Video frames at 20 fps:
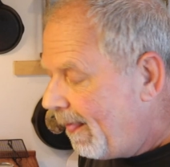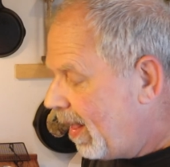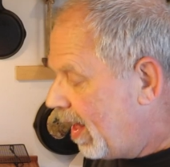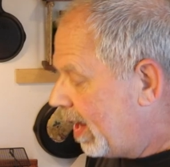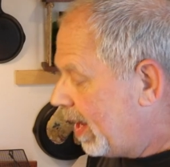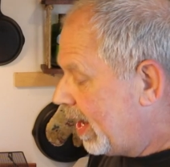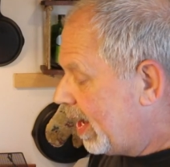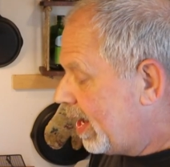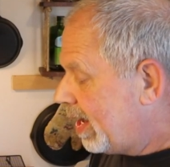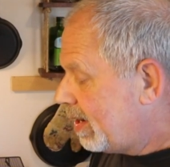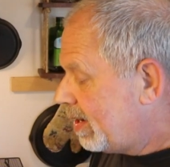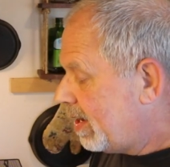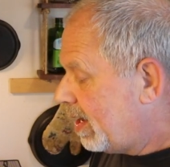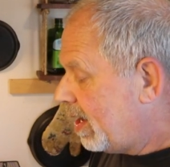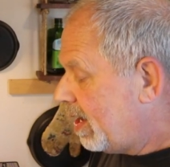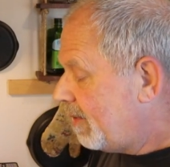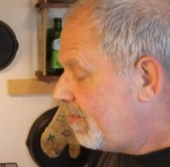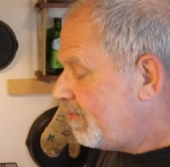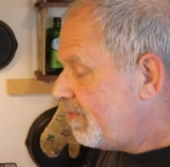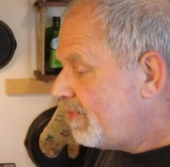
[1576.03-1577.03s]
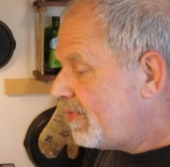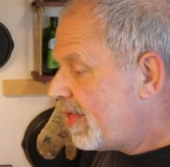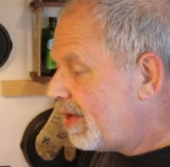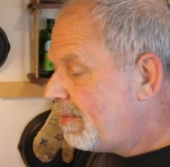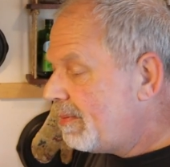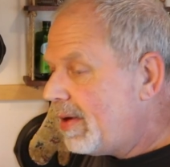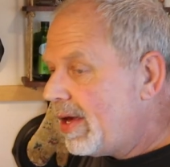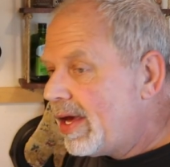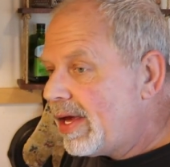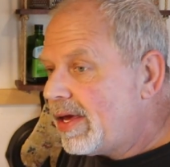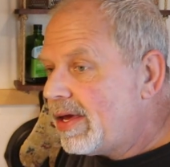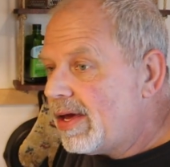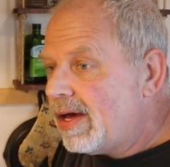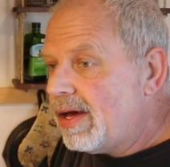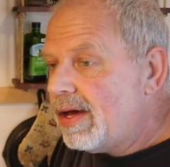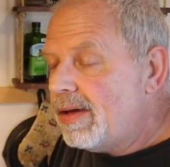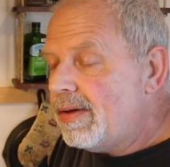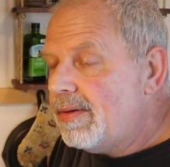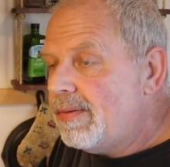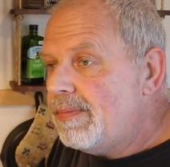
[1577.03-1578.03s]
and they make
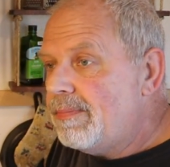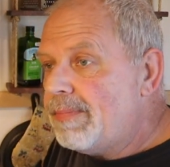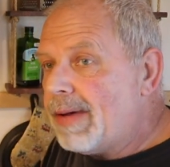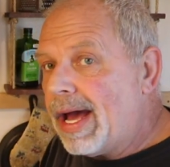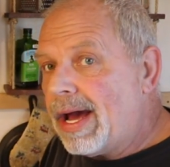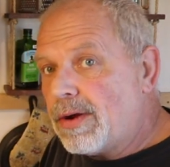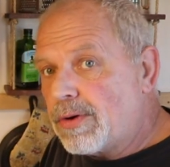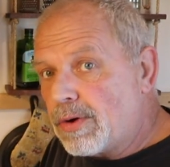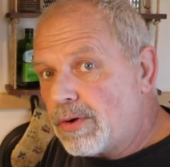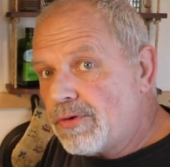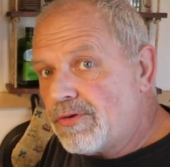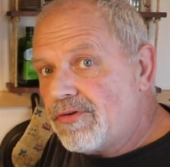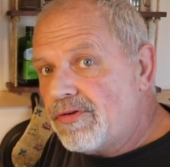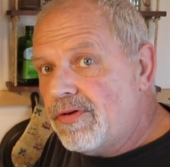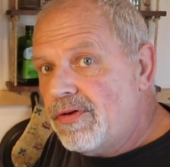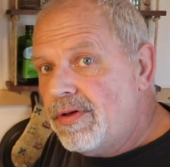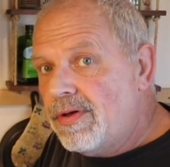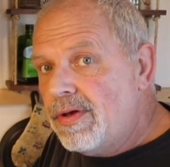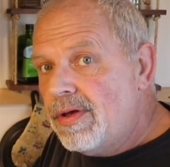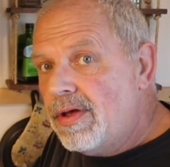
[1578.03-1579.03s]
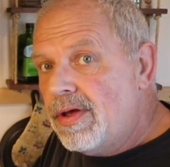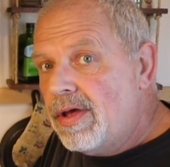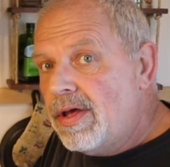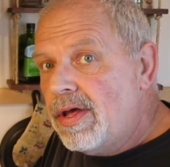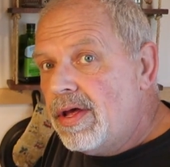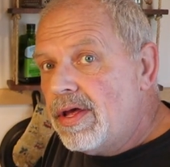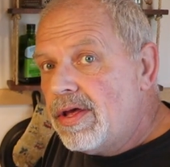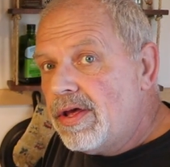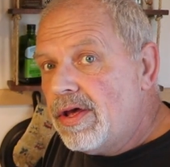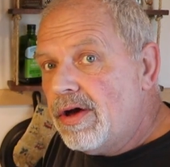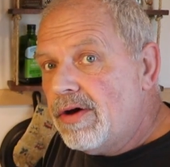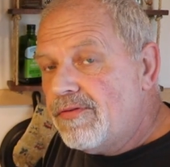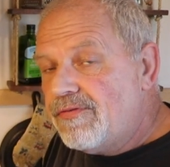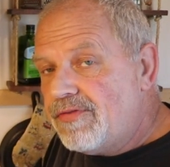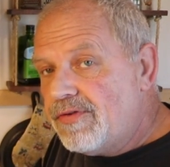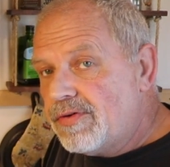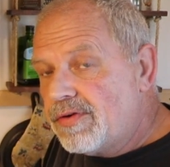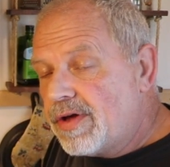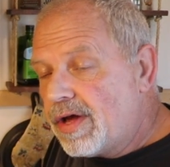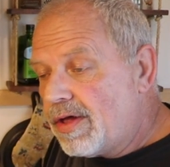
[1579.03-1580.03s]
powders,
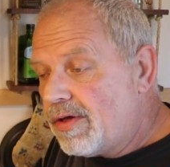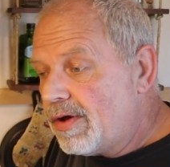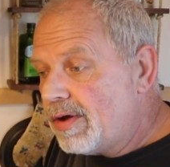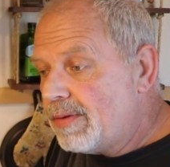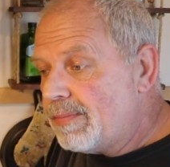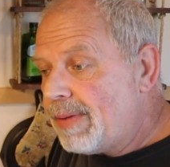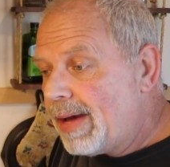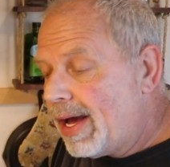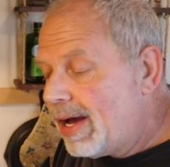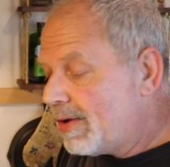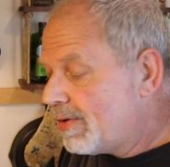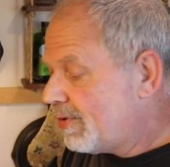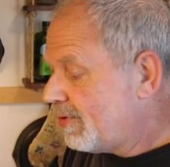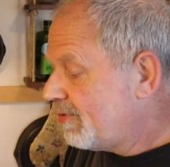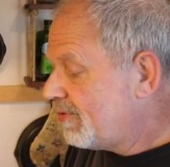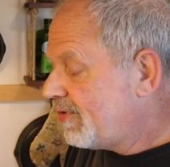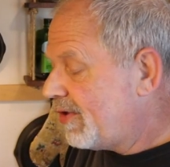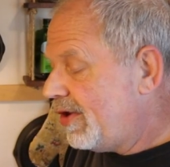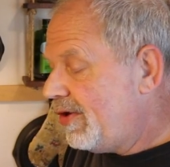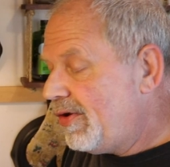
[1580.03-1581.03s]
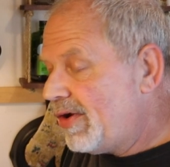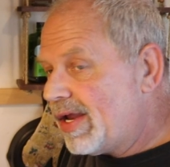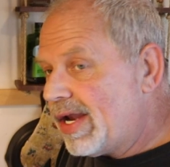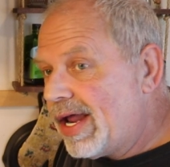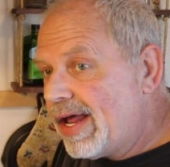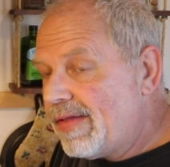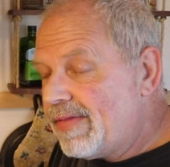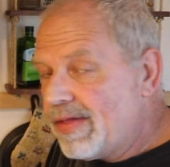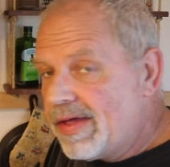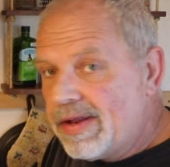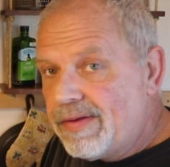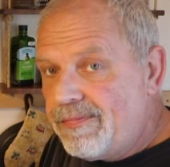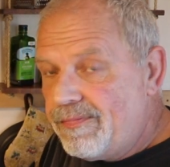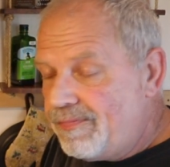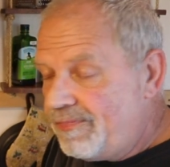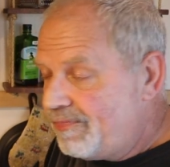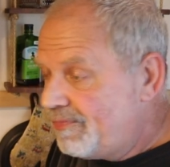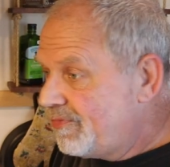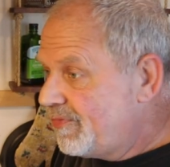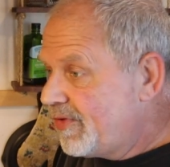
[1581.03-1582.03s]
food coloring powders, so you can add that,
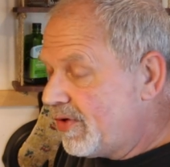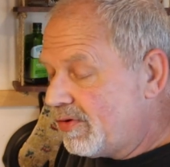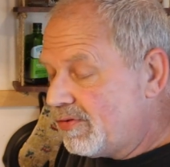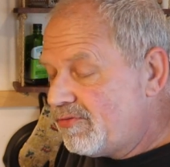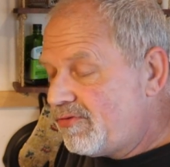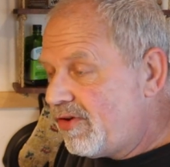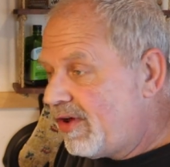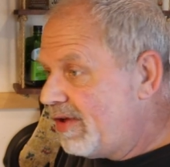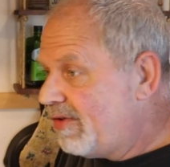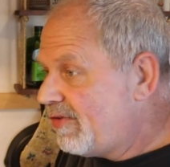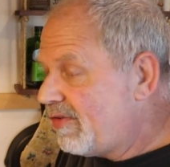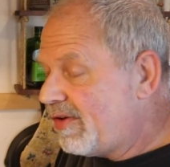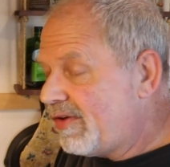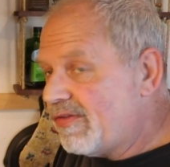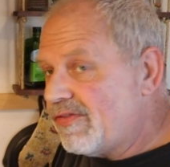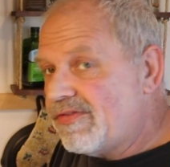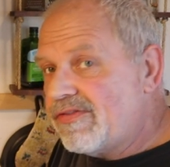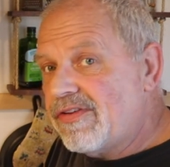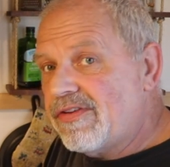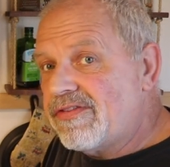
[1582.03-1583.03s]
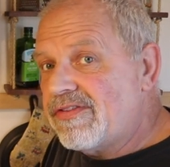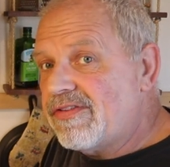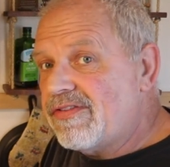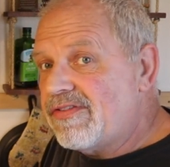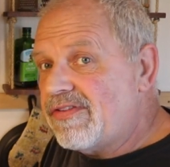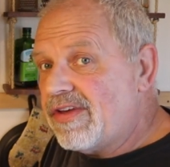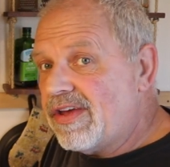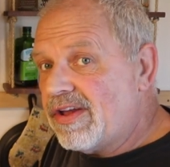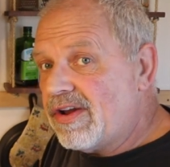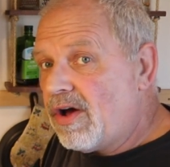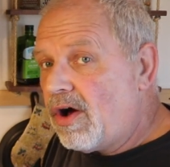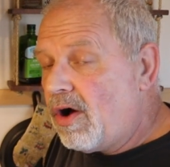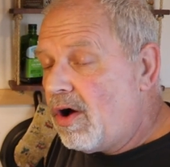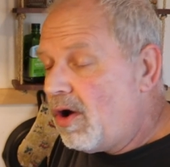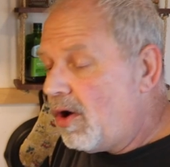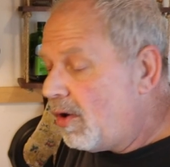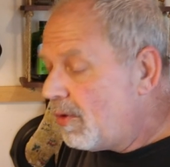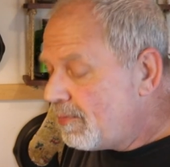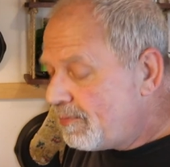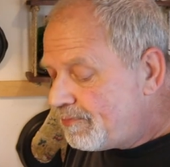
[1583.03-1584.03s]
don't change the consistency at
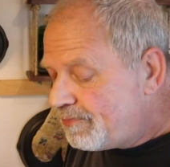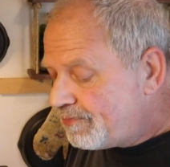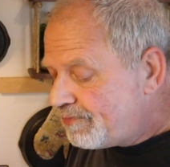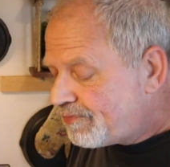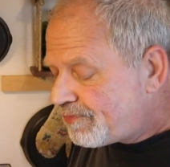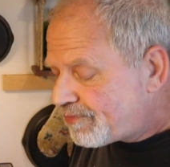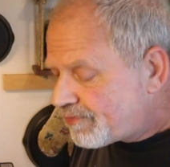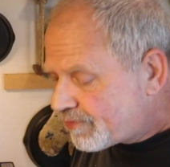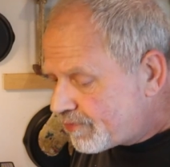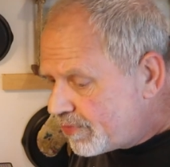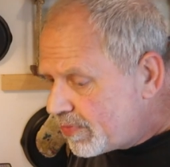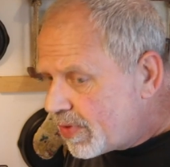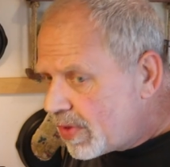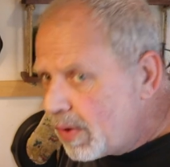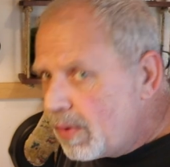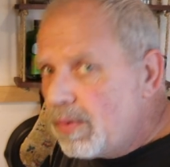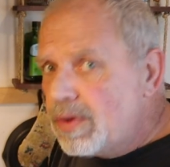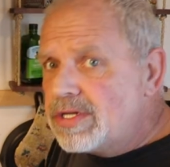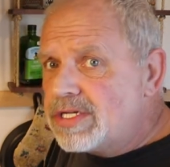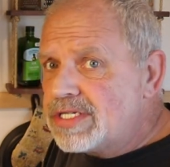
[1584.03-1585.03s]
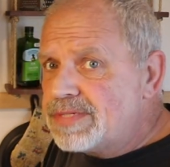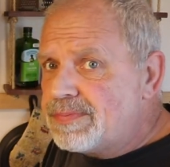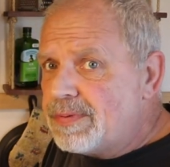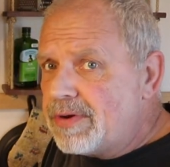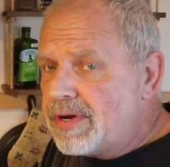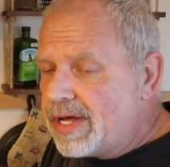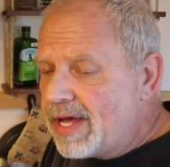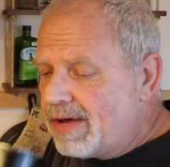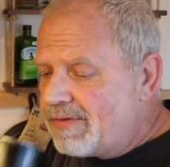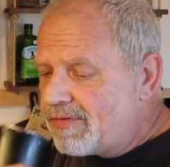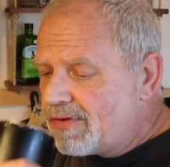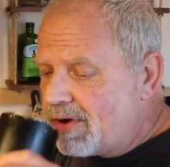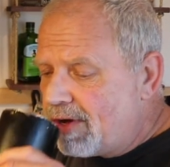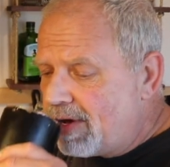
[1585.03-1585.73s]
all, which is pretty effing